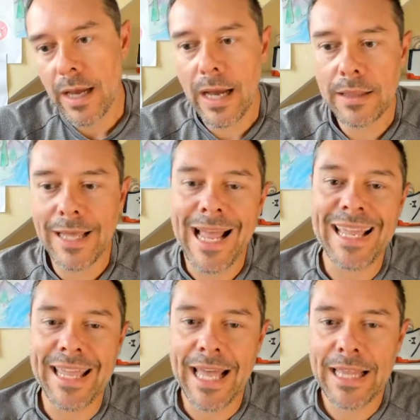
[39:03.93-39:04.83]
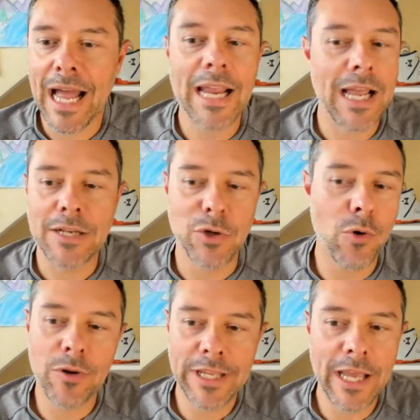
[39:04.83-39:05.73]
Like I
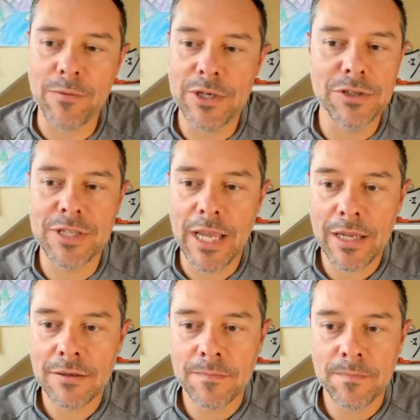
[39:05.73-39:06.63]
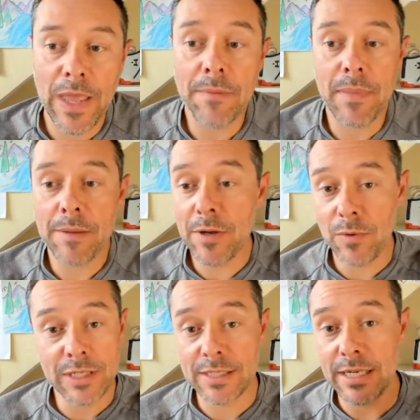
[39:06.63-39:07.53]
totally get what you're saying. And maybe
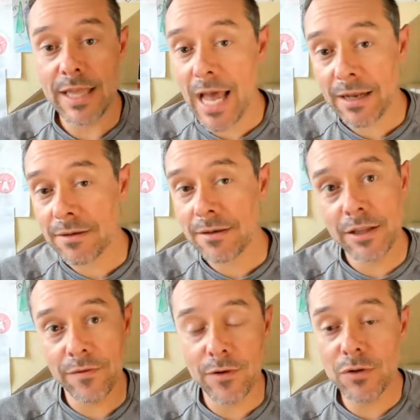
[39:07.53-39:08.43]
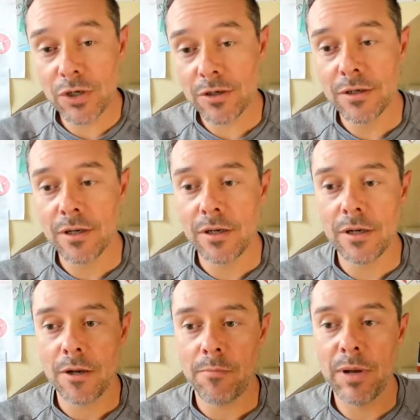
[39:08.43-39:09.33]
we see that in the future,
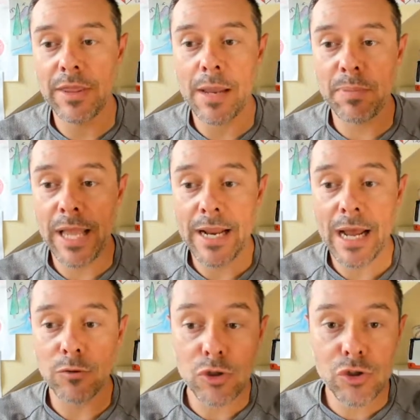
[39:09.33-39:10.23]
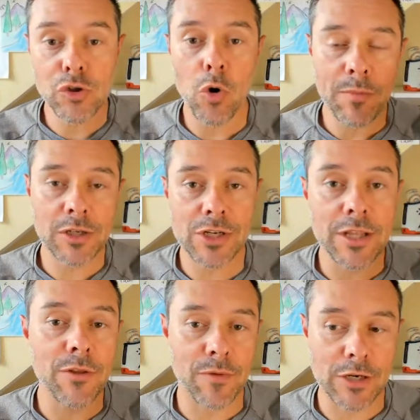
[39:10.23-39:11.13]
but they paid out so much
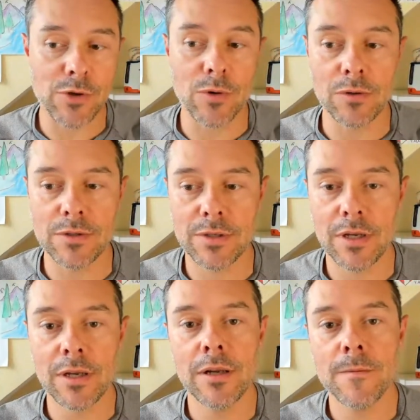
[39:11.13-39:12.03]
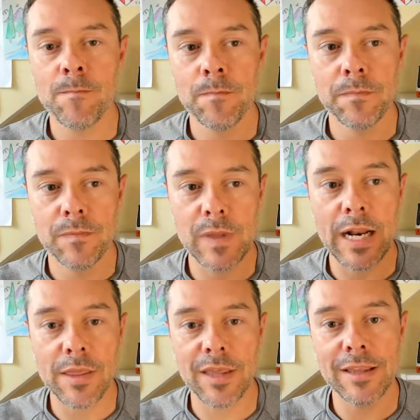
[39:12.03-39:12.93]
in thresholds that
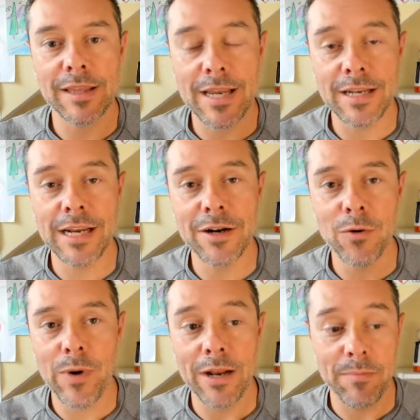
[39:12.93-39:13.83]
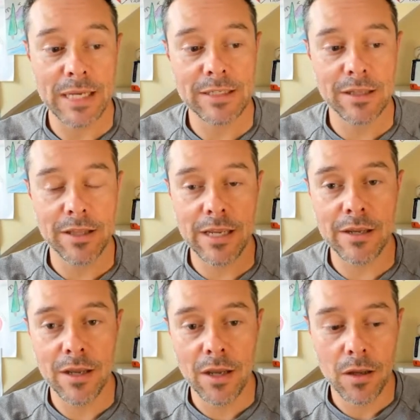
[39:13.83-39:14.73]
I think that they needed a way to
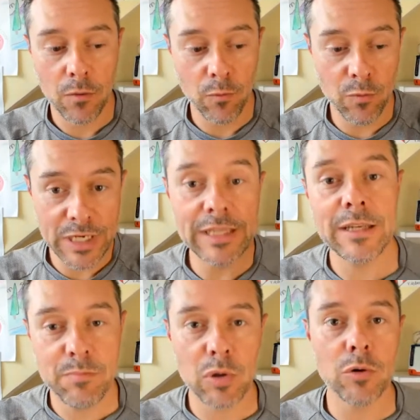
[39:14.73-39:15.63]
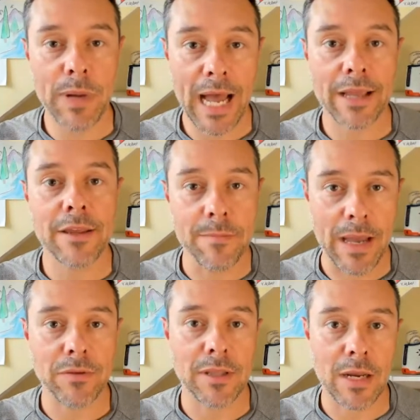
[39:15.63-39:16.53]
basically really pull back the
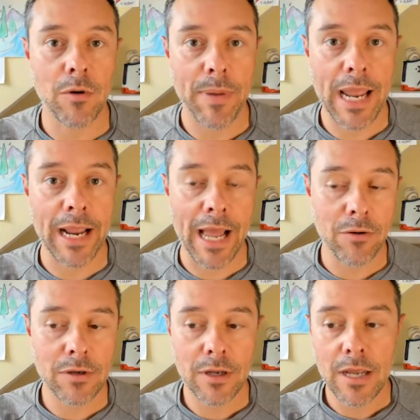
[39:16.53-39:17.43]
amount that they were paying out